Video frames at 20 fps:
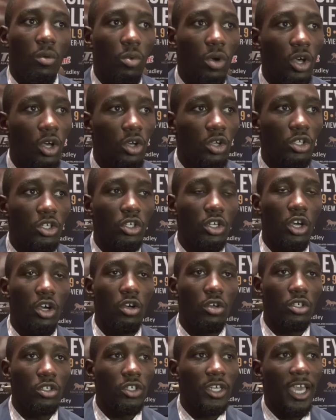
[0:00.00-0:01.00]
Well, you
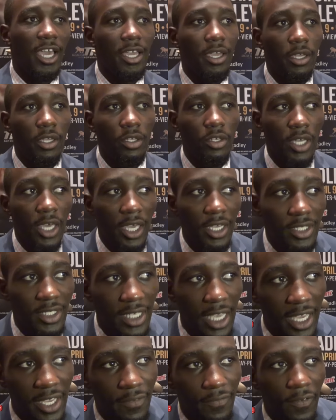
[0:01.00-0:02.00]
know, you can't
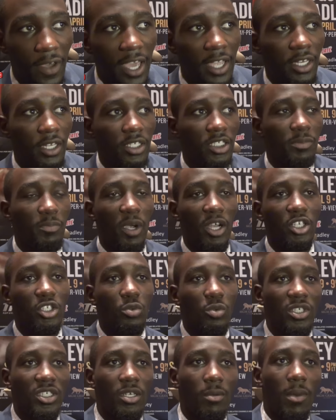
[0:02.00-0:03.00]
say you're fighting in spurts
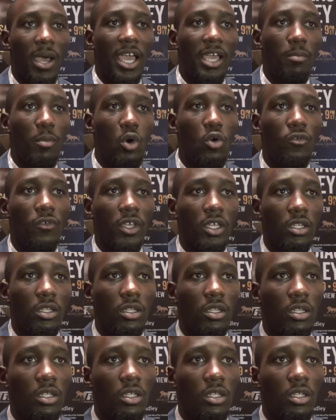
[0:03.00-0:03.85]
when somebody moving.